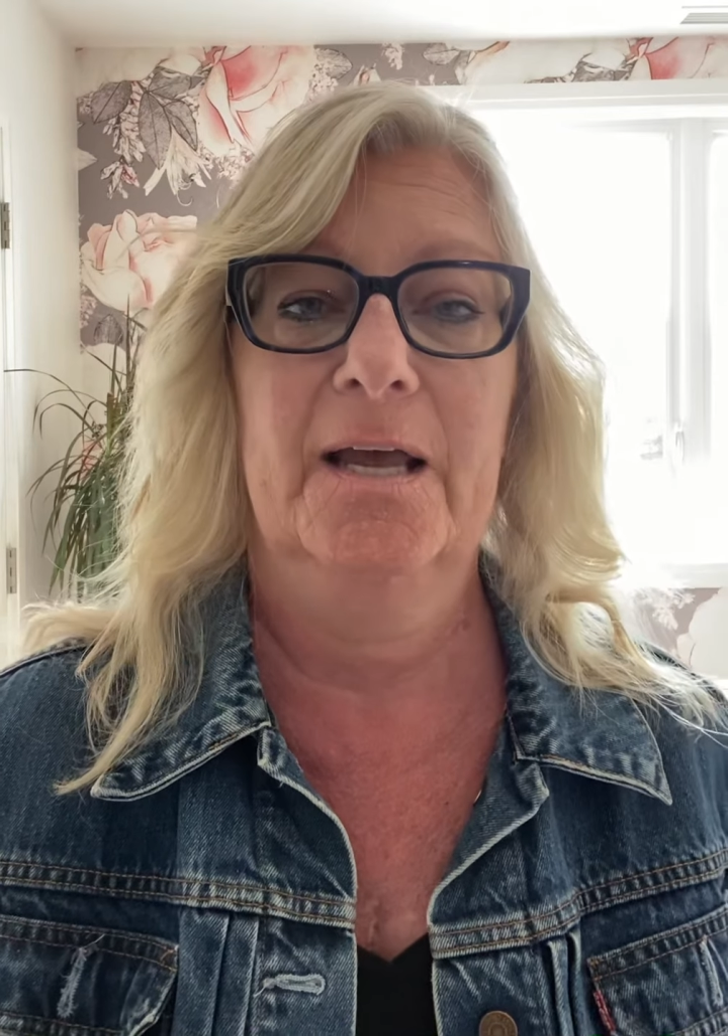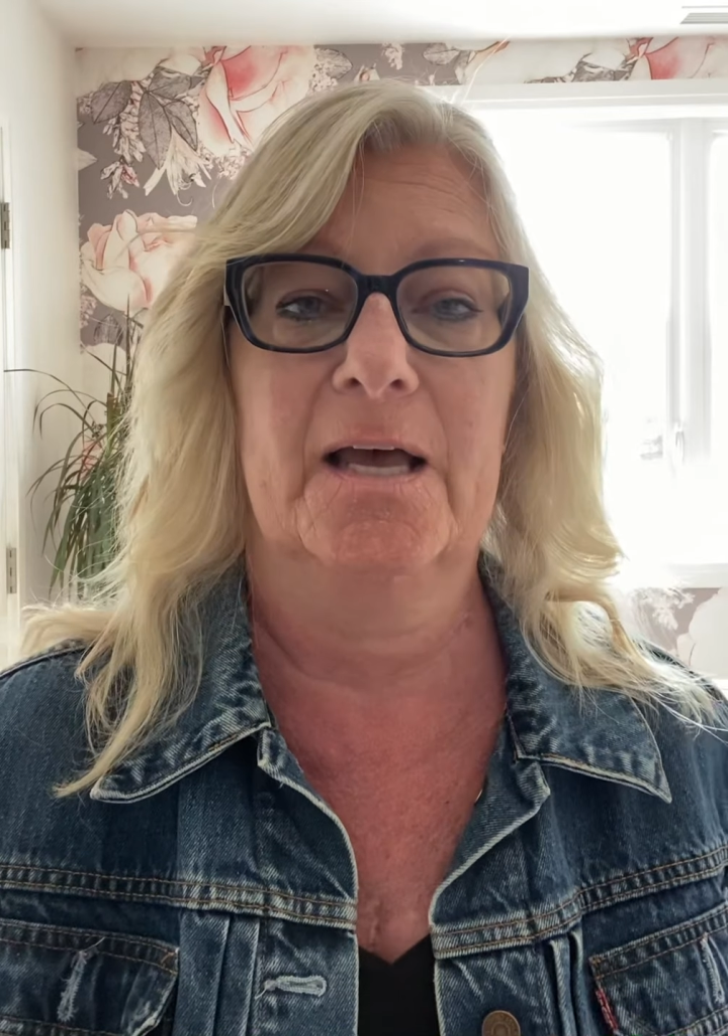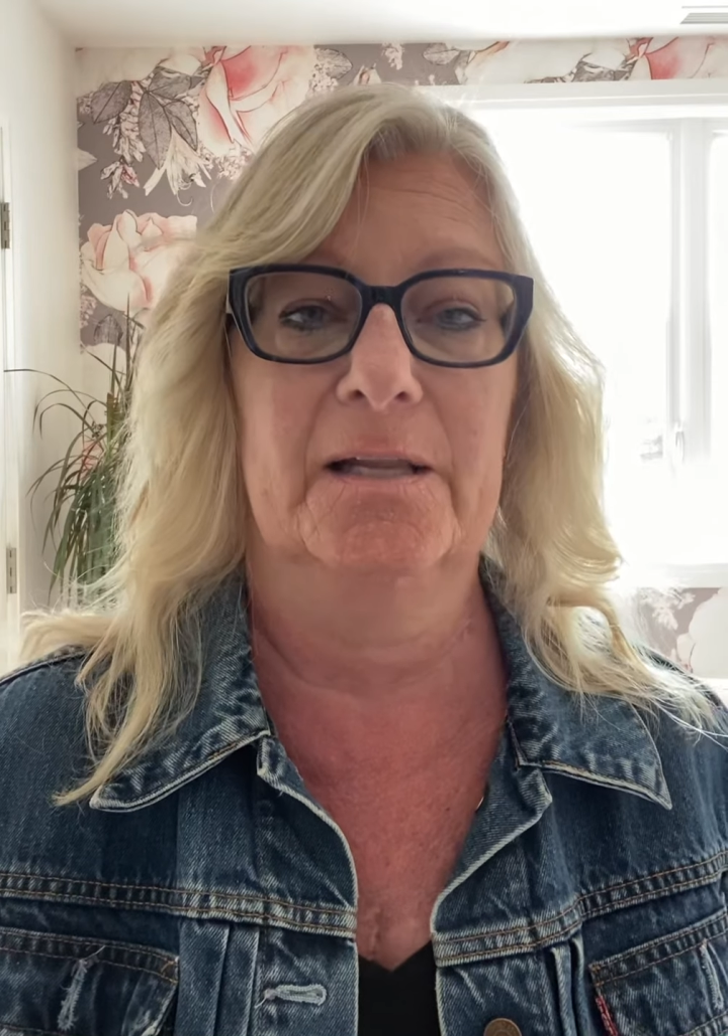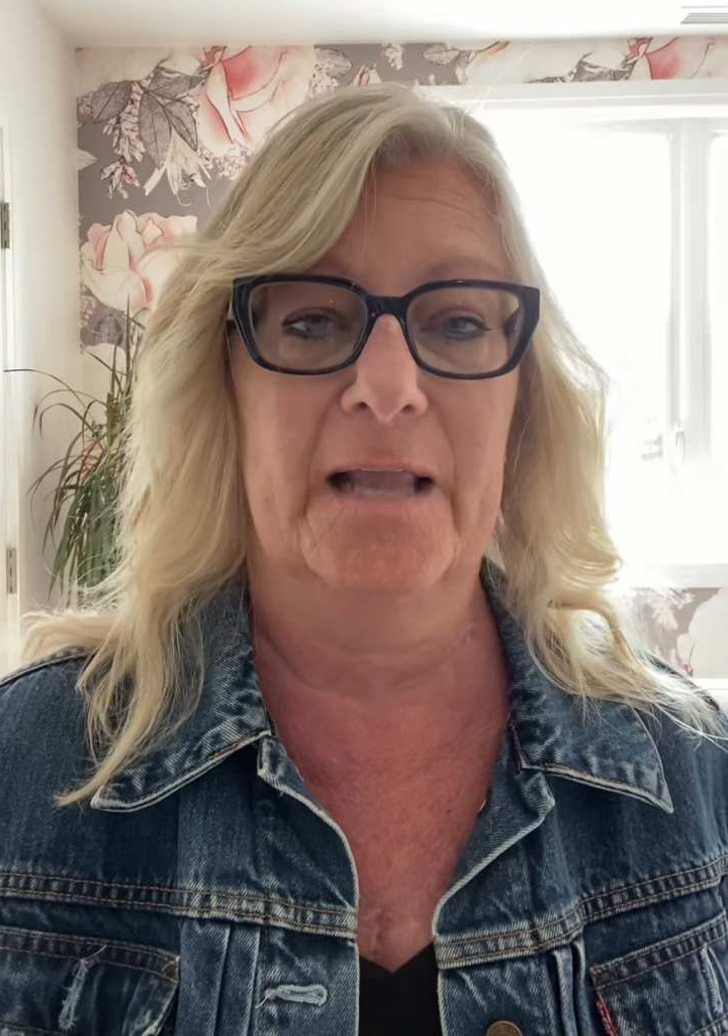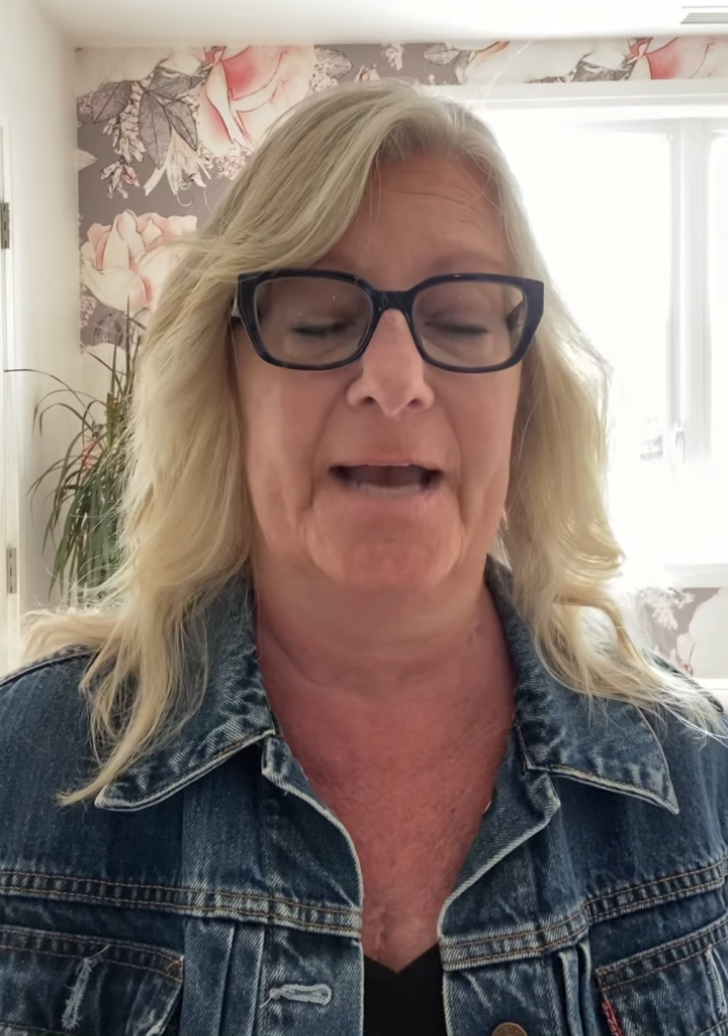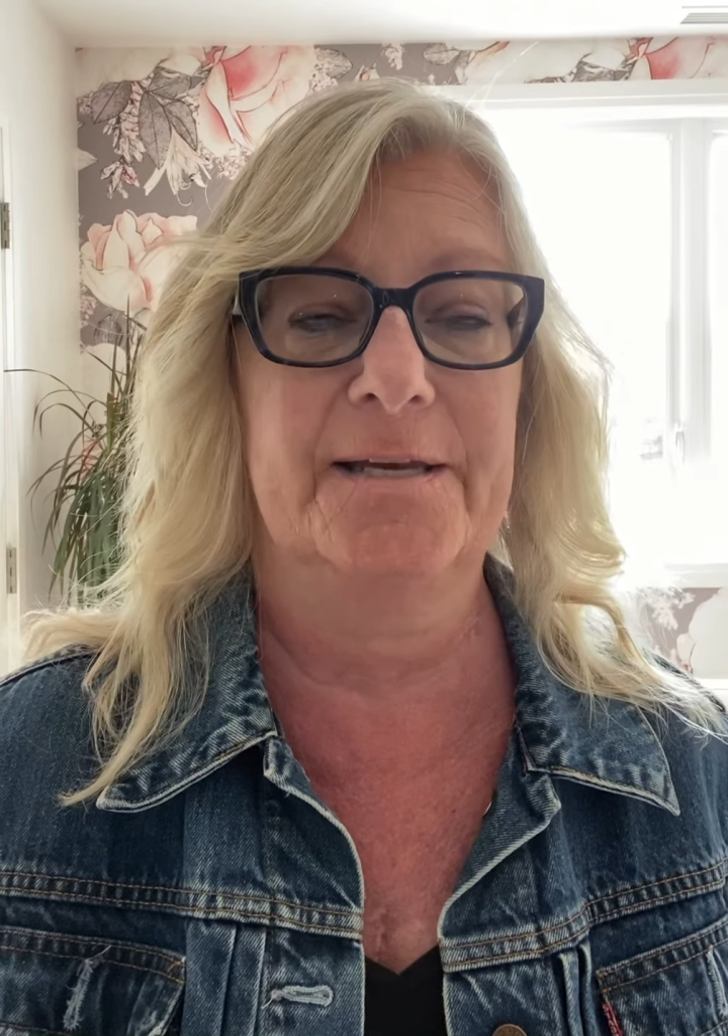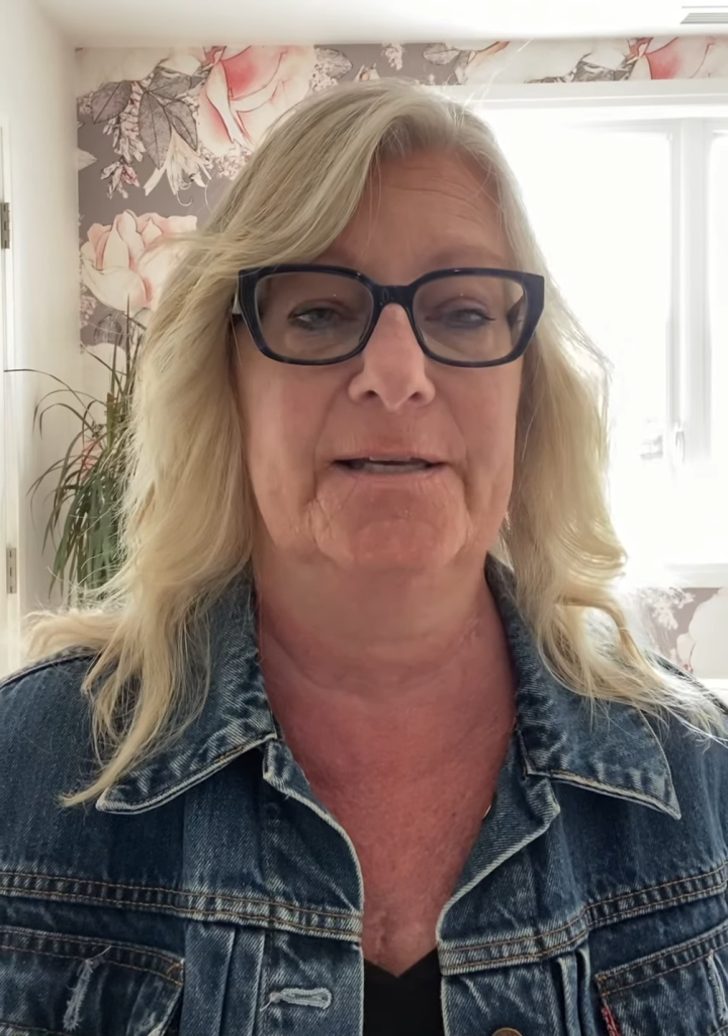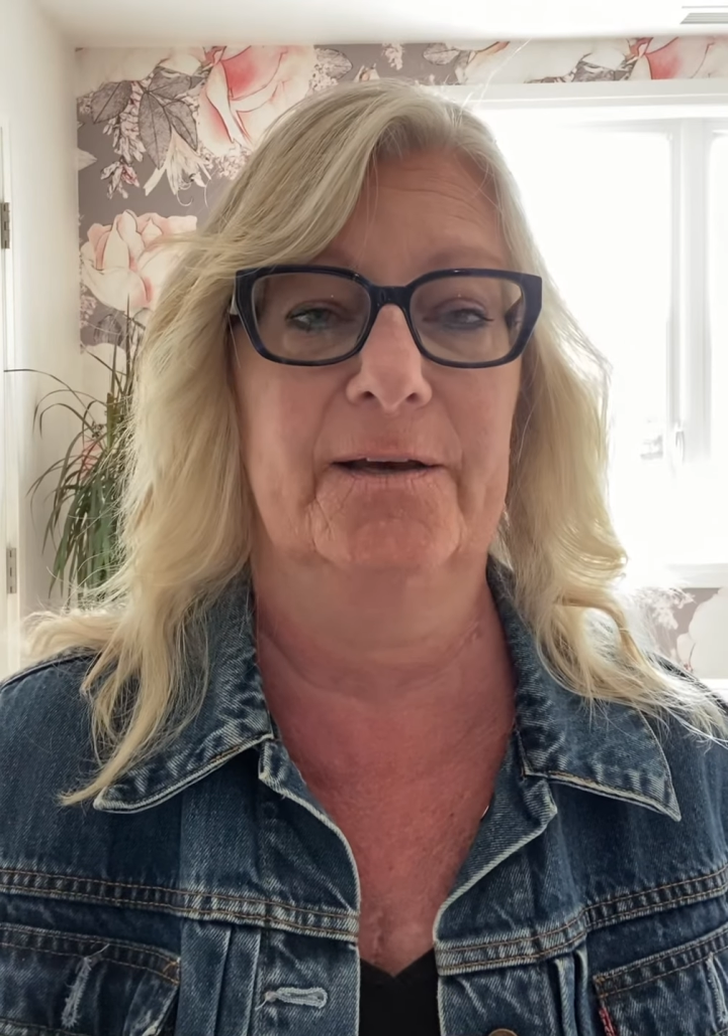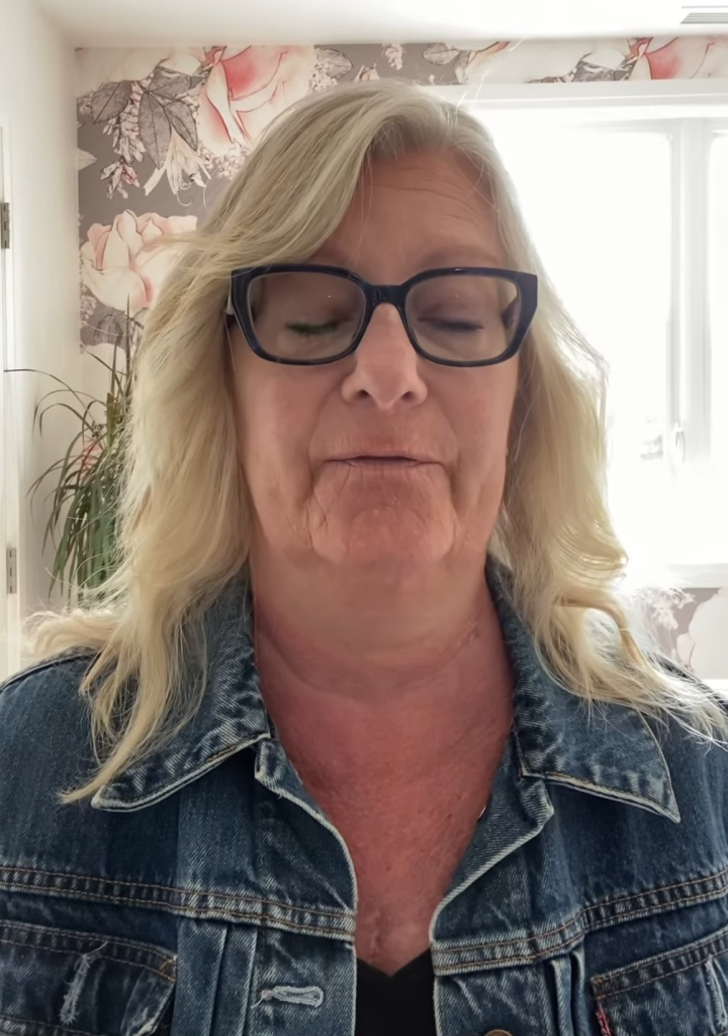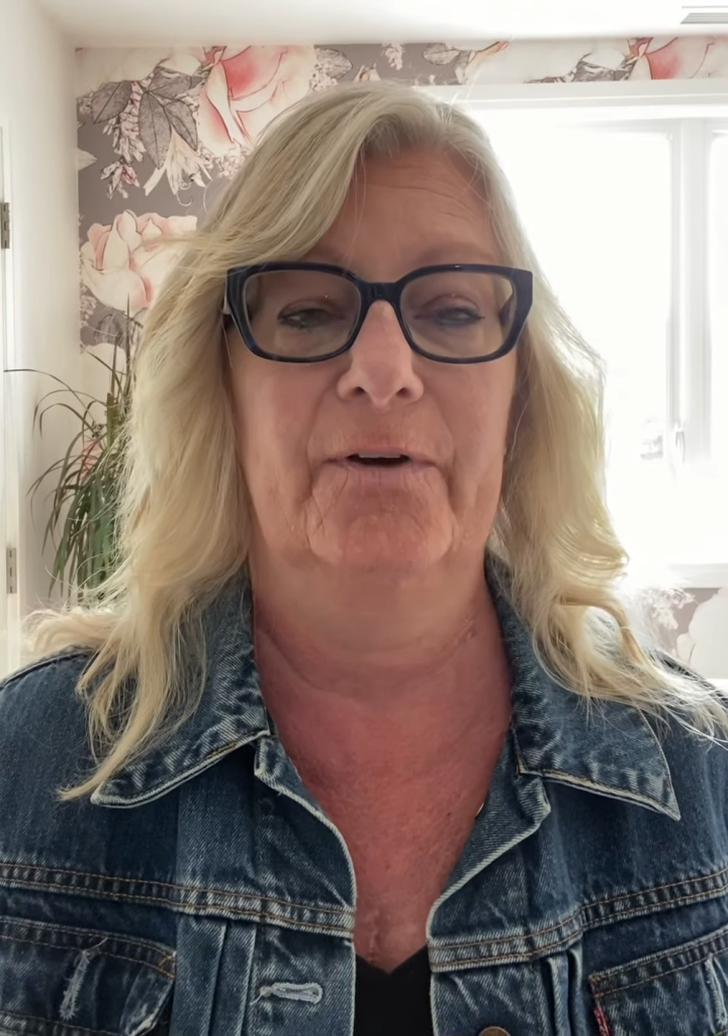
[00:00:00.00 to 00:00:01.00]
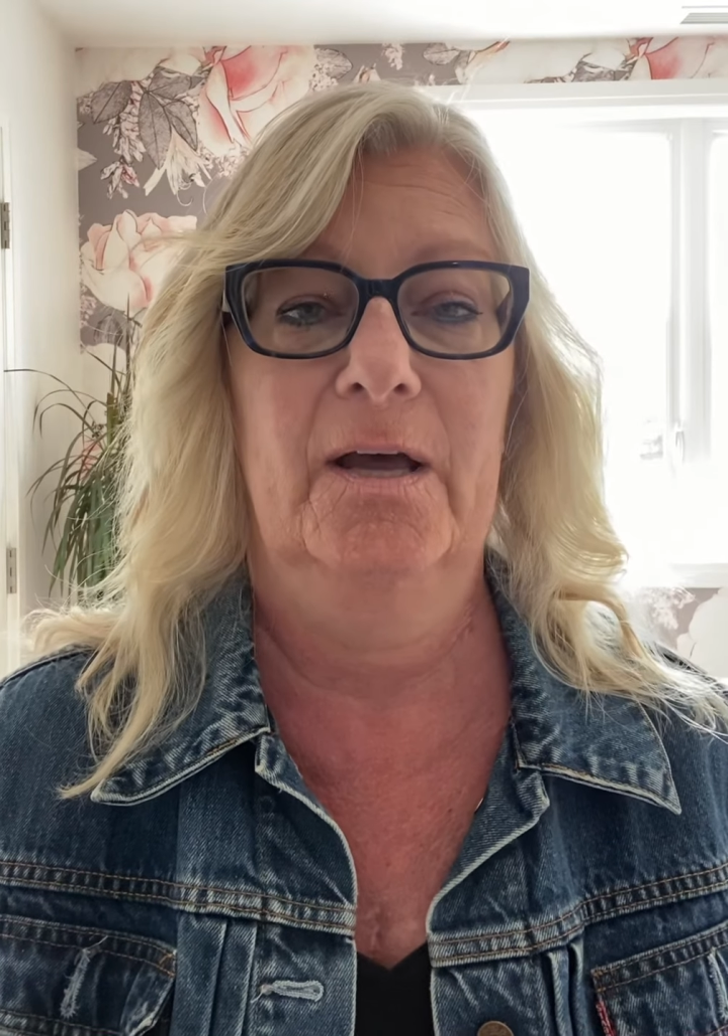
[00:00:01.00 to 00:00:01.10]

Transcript: collective